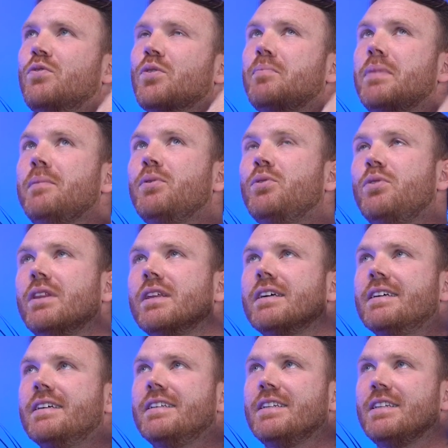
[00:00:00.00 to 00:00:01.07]
for people
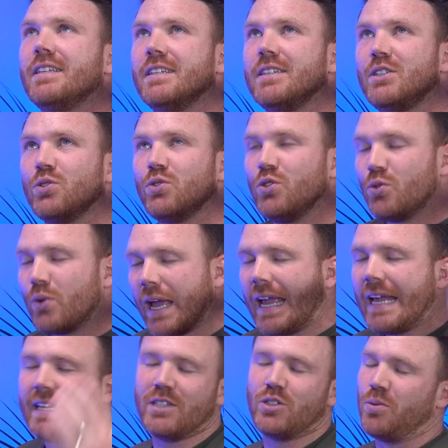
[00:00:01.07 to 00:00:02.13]
that don't know
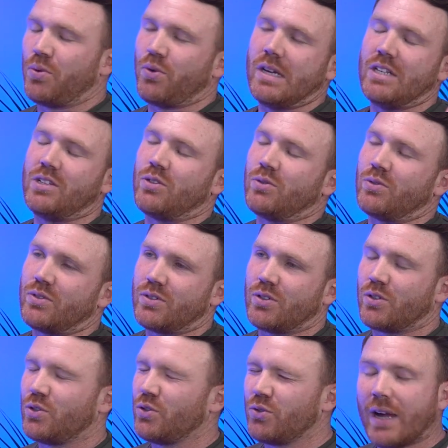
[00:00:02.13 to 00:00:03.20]
any super angels
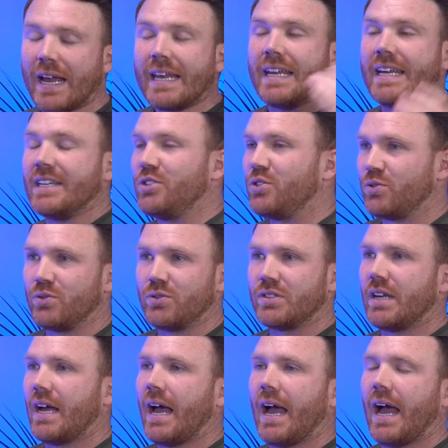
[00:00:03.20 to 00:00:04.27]
or don't know any angels,
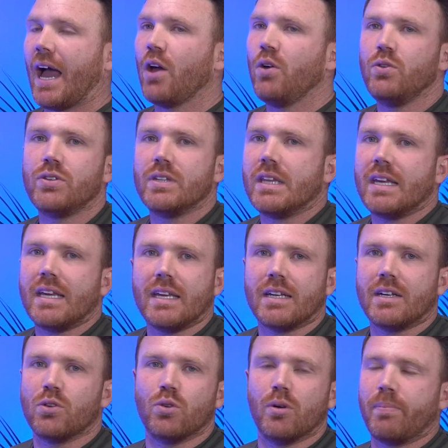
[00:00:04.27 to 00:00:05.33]
how do they
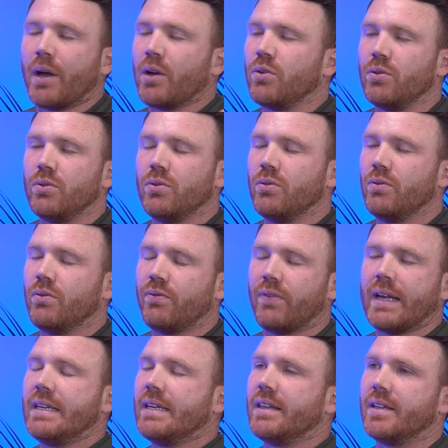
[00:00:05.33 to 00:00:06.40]
go about
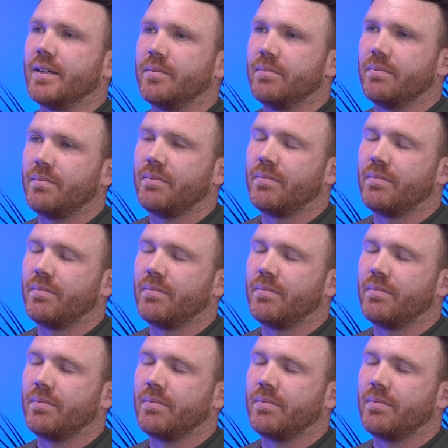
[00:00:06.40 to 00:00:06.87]
finding them?